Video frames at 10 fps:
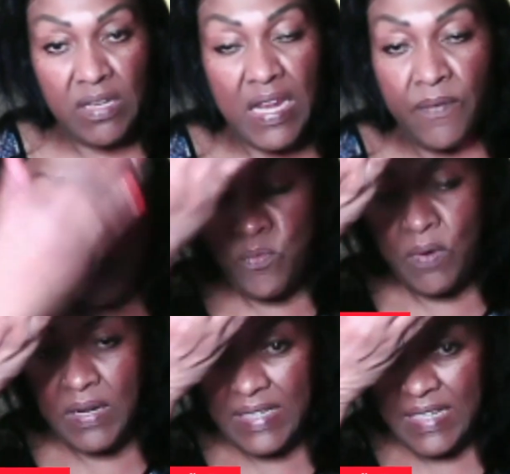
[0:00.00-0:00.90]
you want
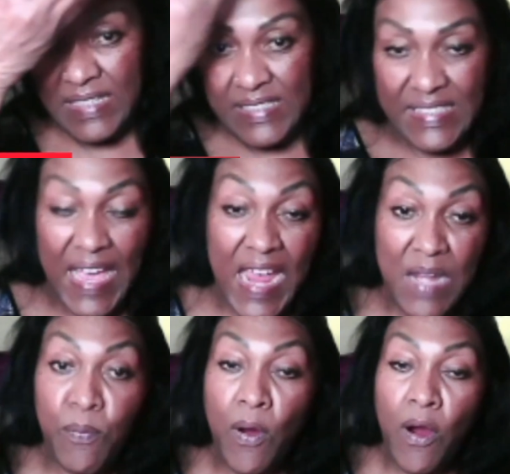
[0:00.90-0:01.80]
a side
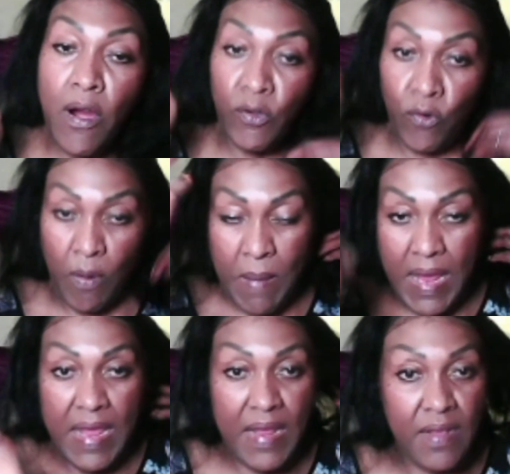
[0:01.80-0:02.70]
part or
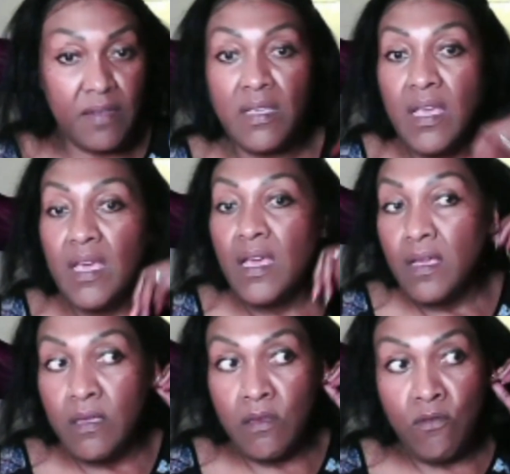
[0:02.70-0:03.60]
bangs, you
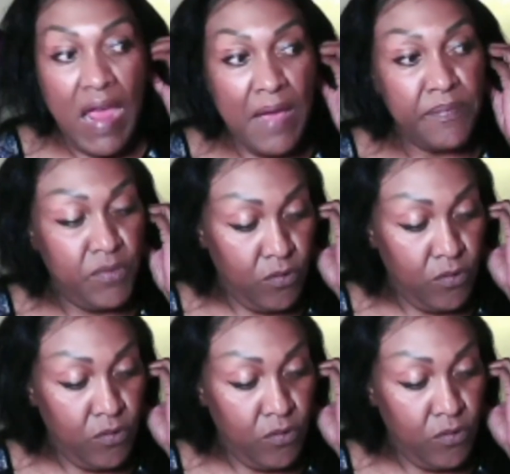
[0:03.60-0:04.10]
have to